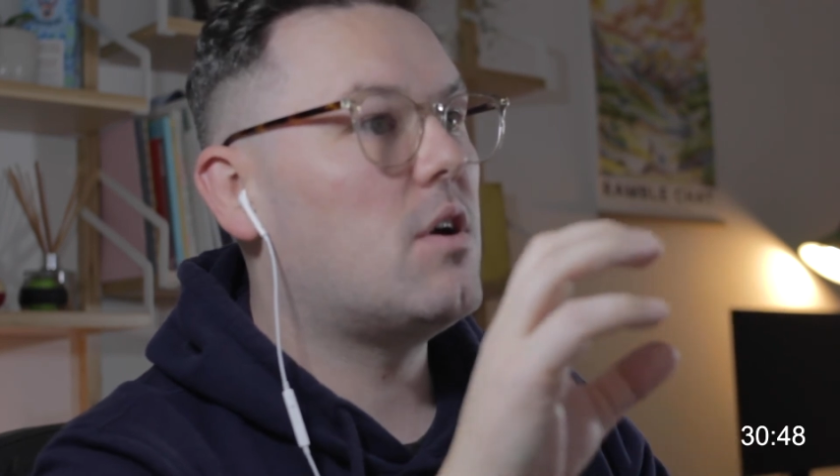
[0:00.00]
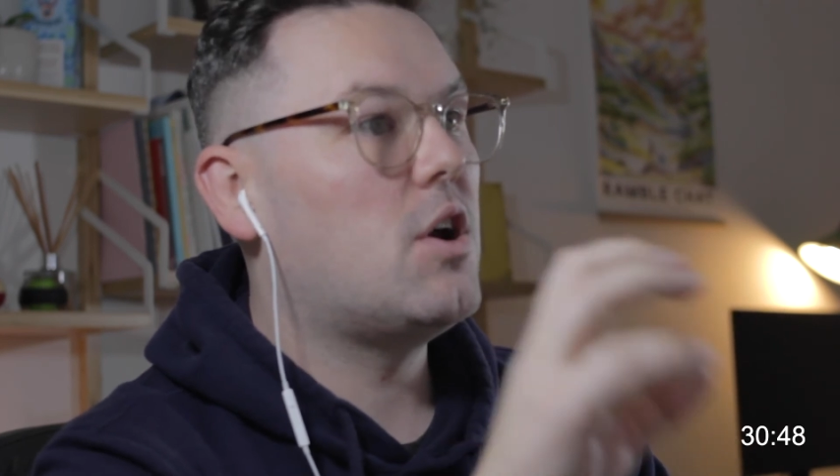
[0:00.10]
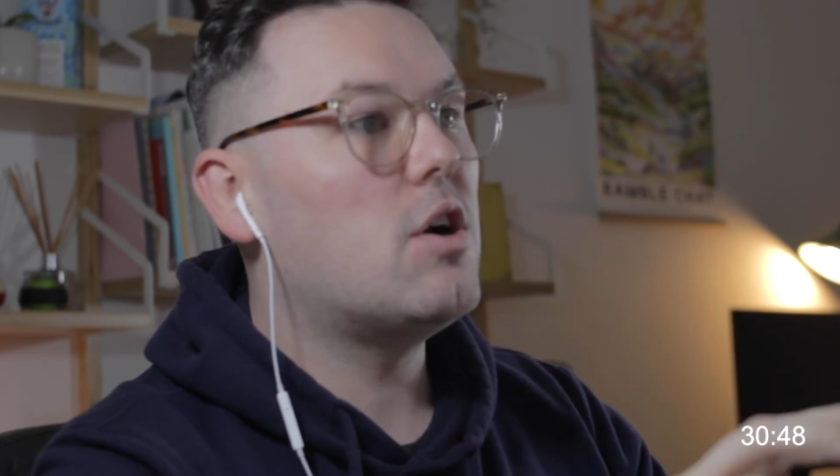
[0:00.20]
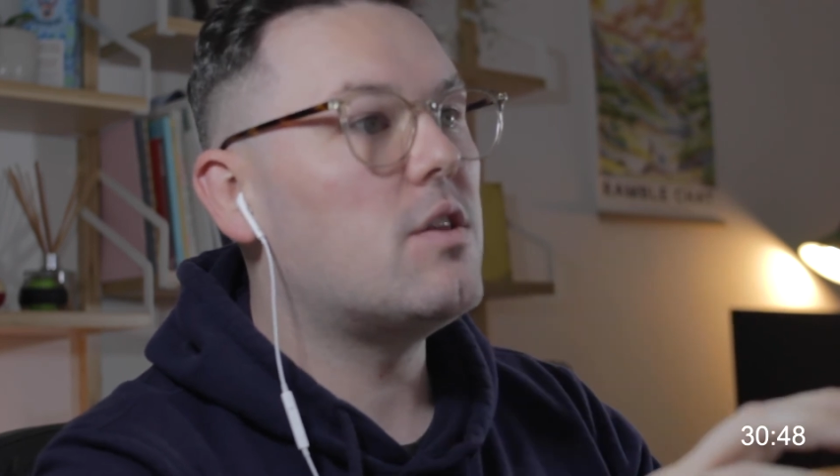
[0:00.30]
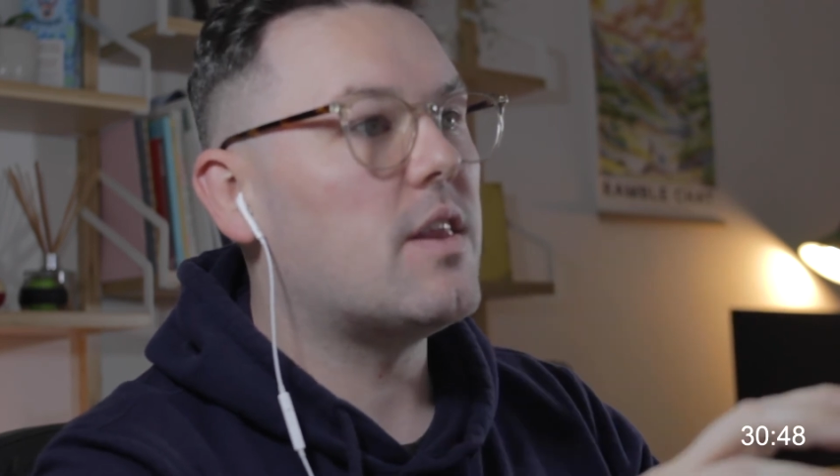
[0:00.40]

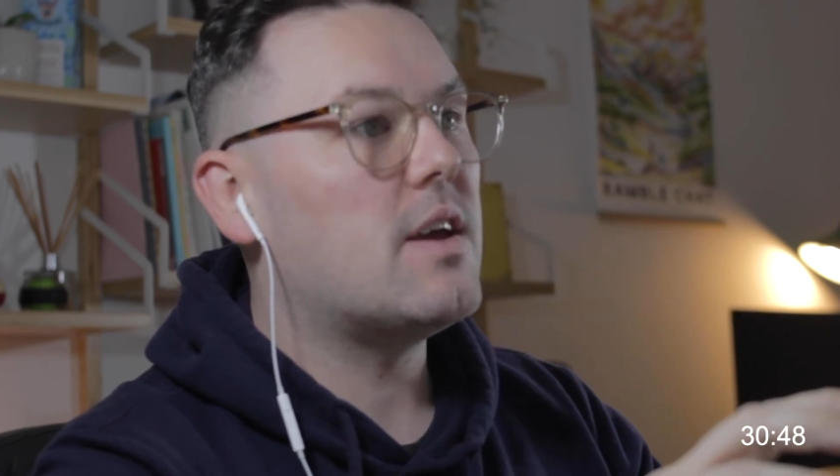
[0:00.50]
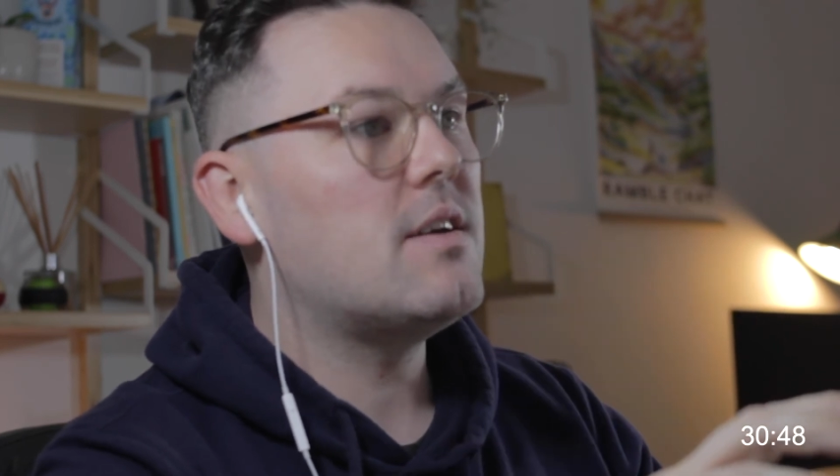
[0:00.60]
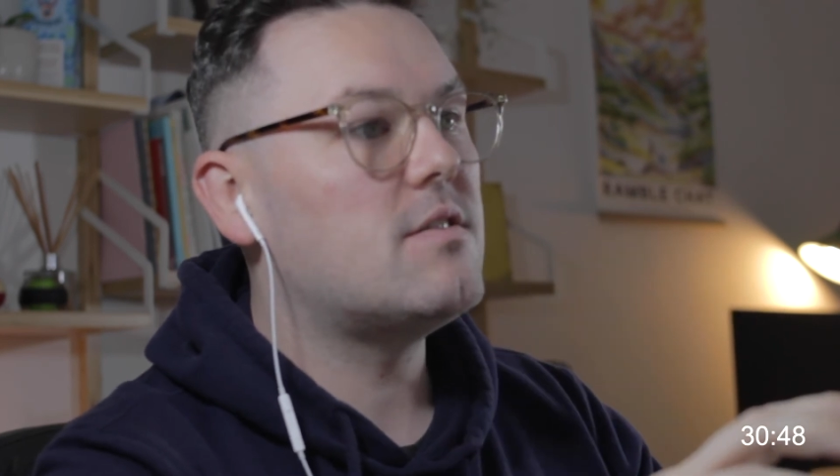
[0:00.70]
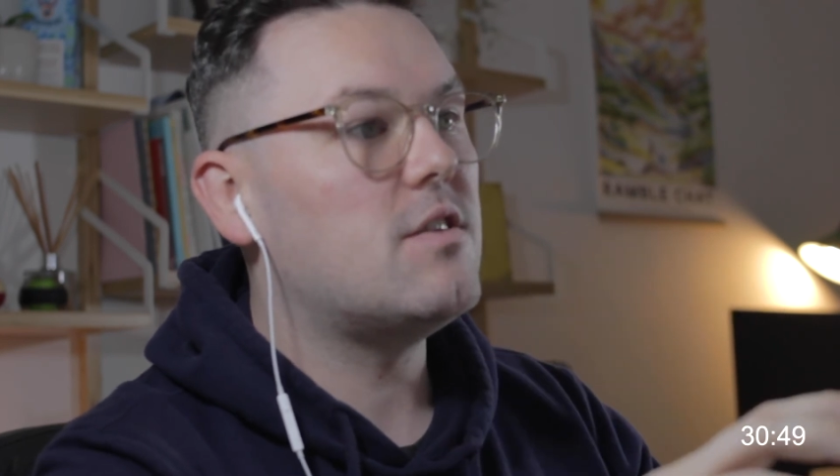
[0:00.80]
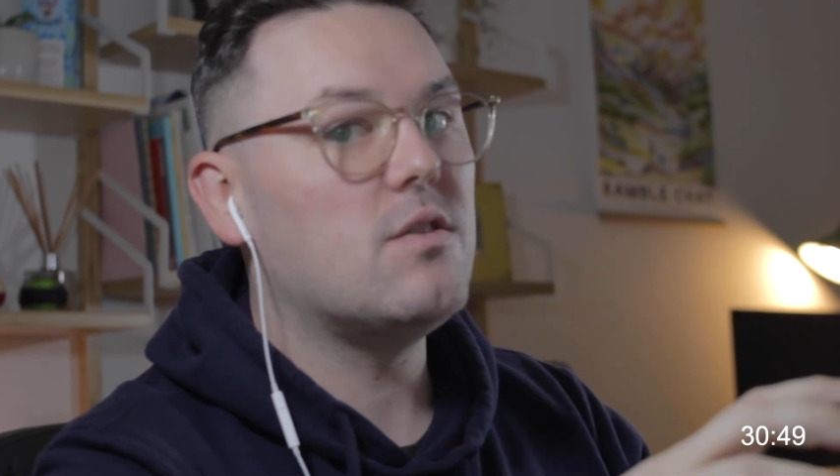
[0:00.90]
kern
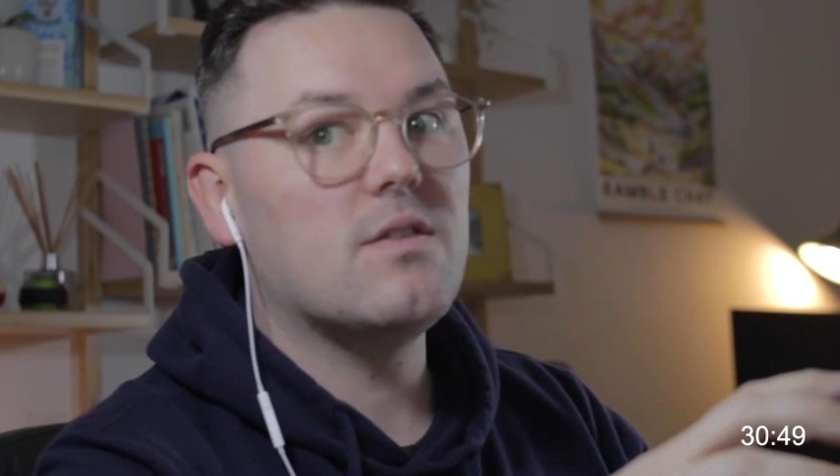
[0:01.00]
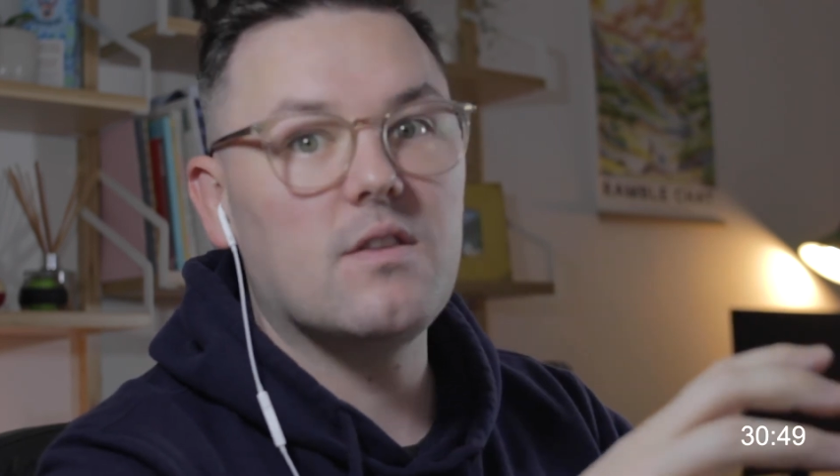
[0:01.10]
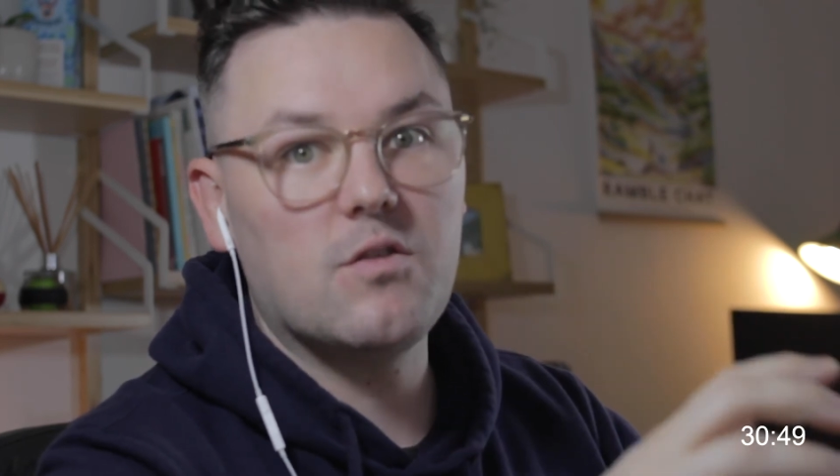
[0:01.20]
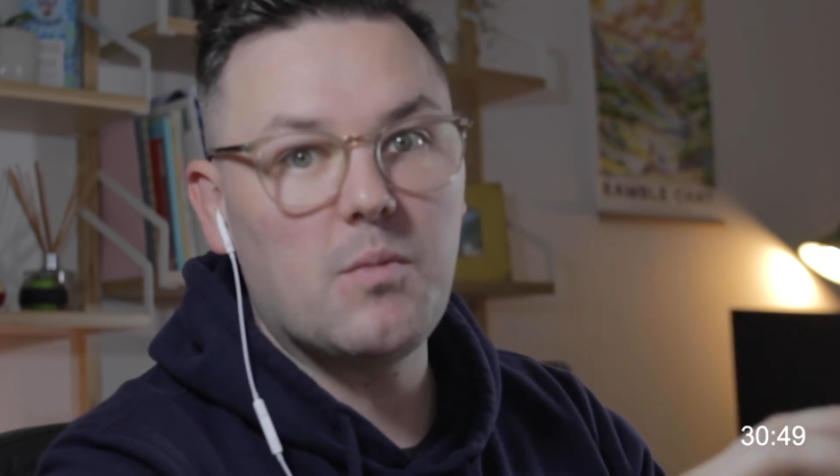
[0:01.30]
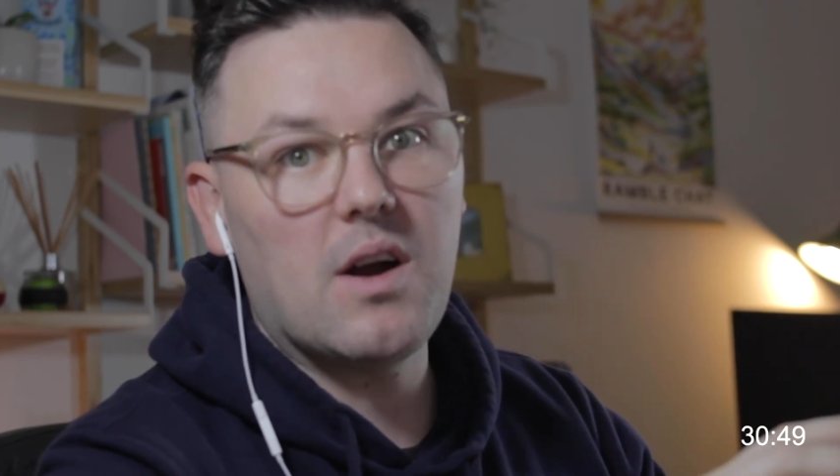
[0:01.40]
this using
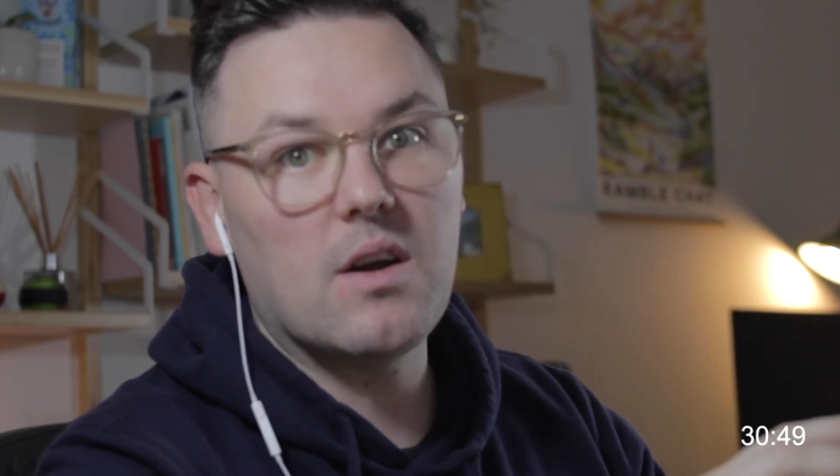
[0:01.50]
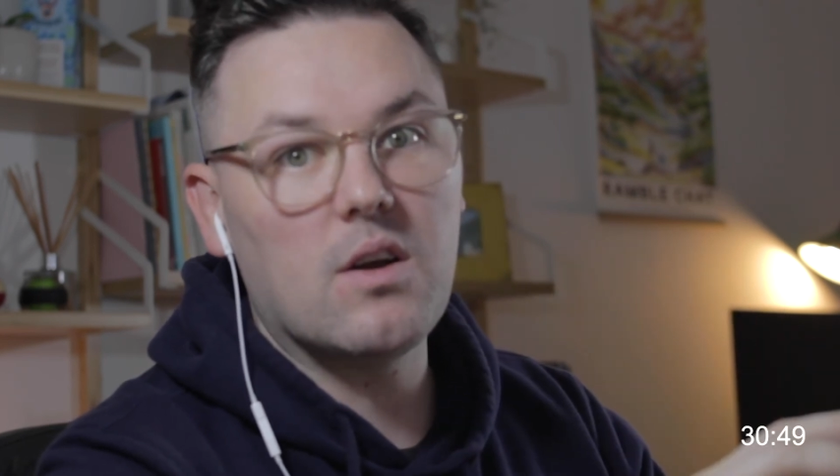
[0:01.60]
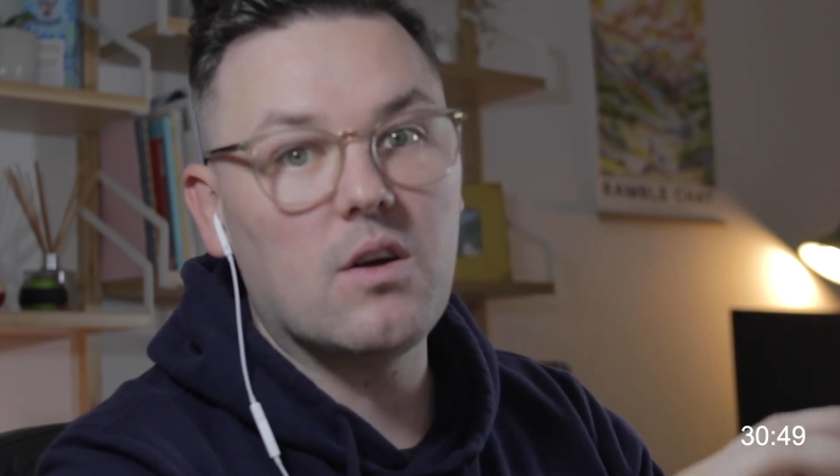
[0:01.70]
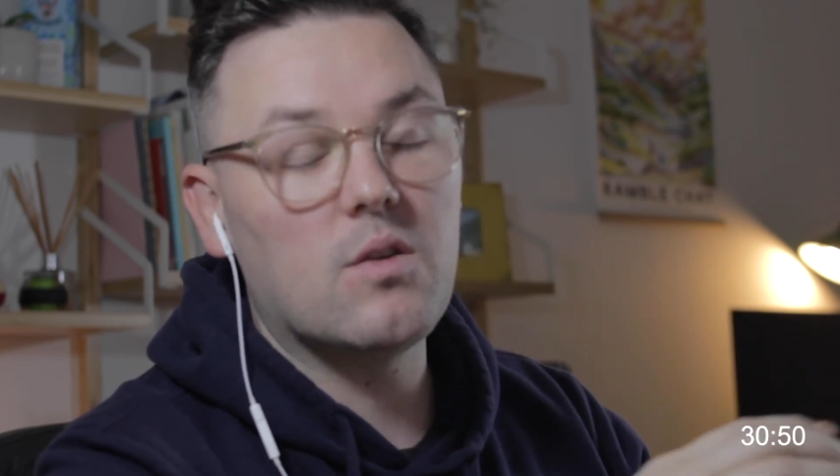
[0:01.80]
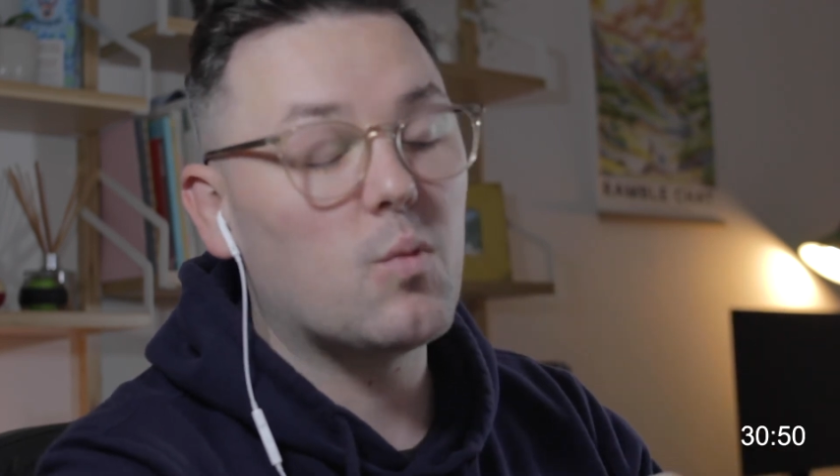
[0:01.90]
the smart
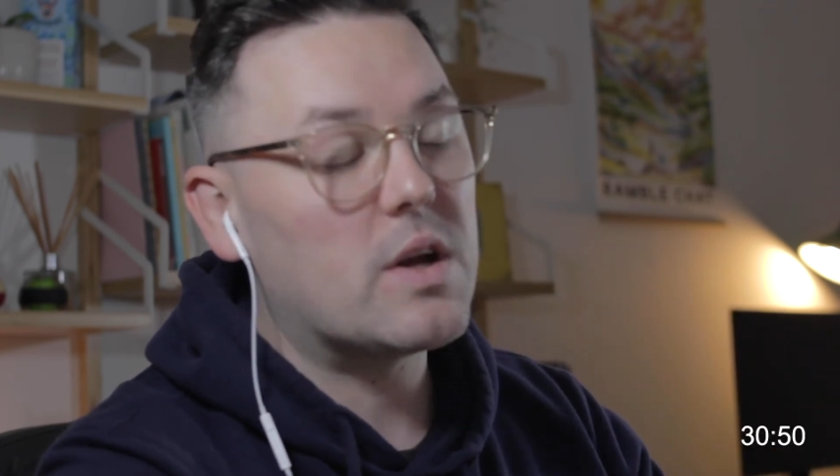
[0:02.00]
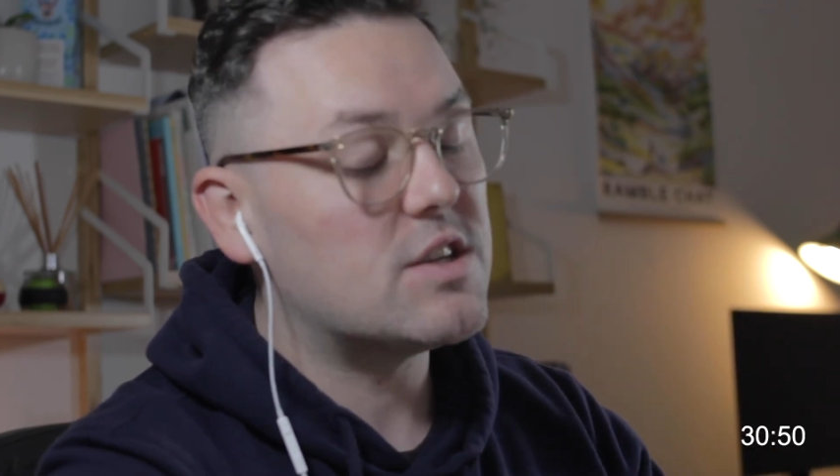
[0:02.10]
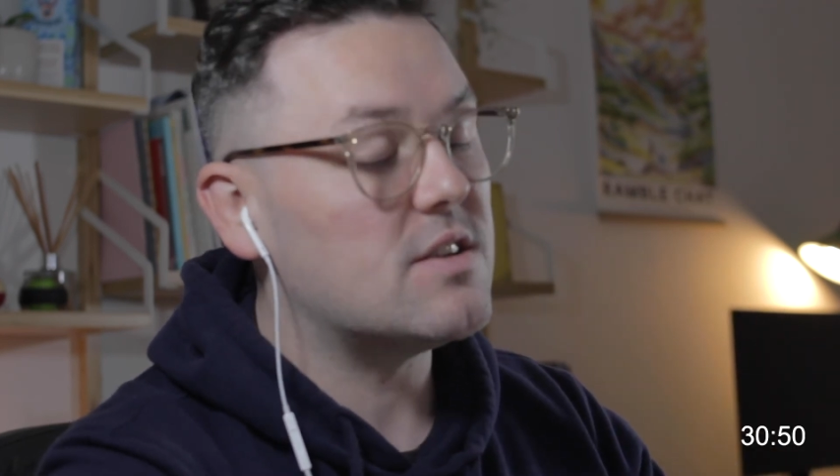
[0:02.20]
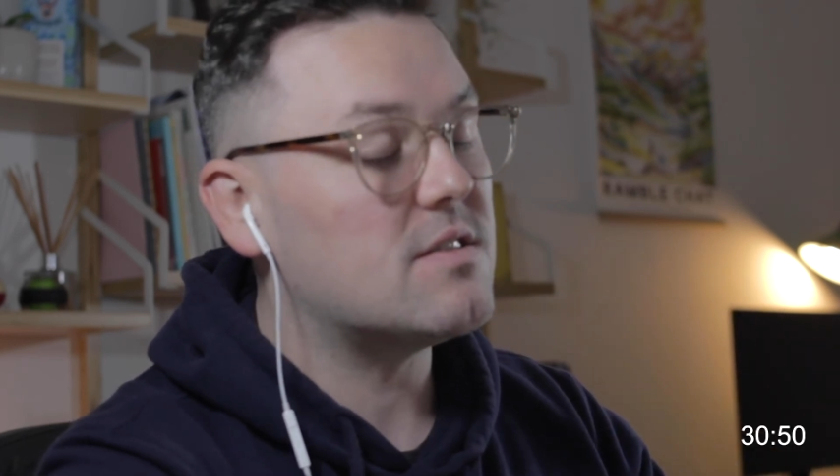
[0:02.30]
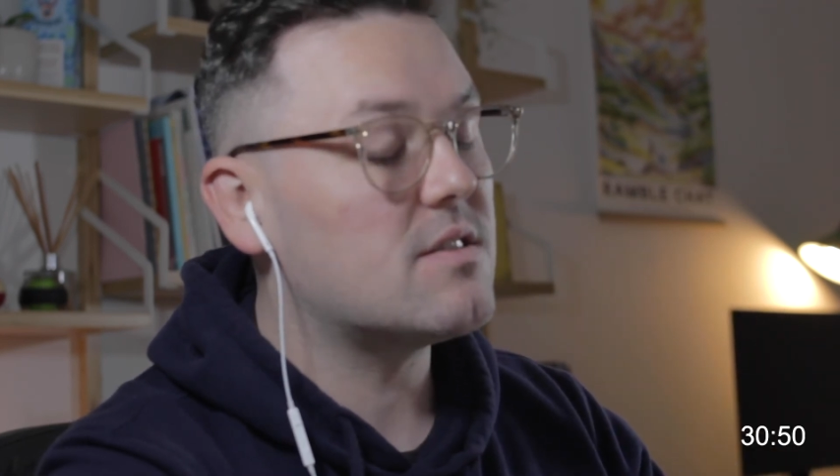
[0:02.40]
kern,
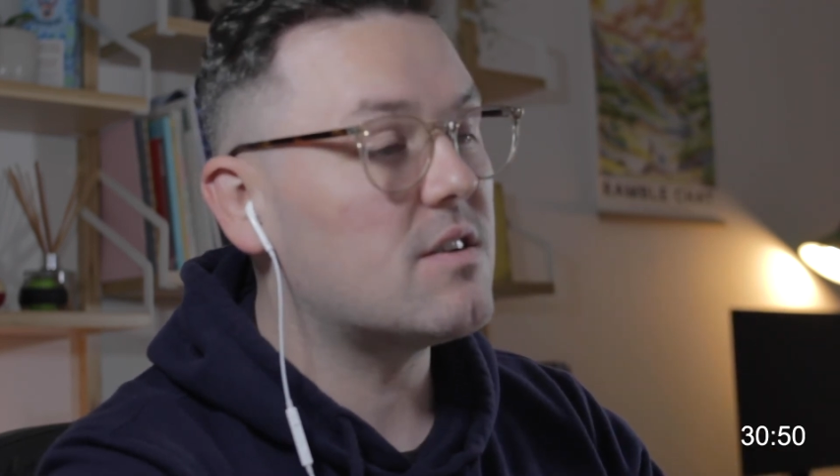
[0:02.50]
which is